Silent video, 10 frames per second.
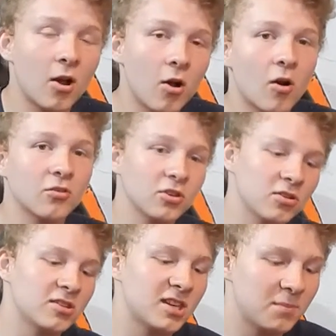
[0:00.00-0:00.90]
Oh, also
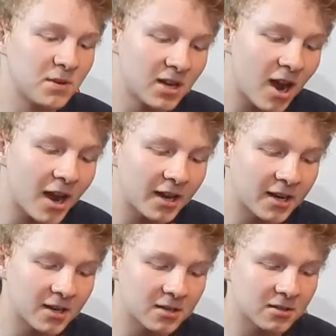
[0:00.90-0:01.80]
the DPI
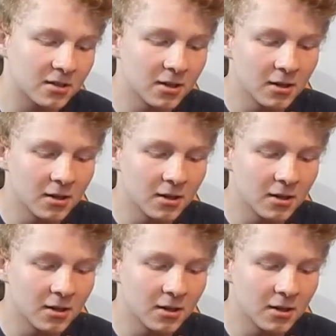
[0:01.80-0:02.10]
is